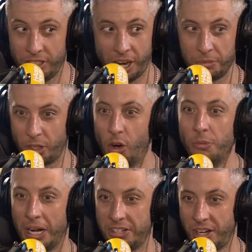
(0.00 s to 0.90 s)
come to all
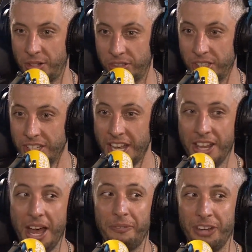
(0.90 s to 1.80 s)
my shows.
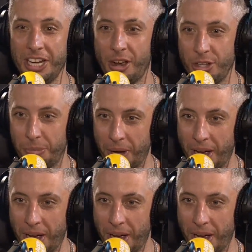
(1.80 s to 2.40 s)
That video you put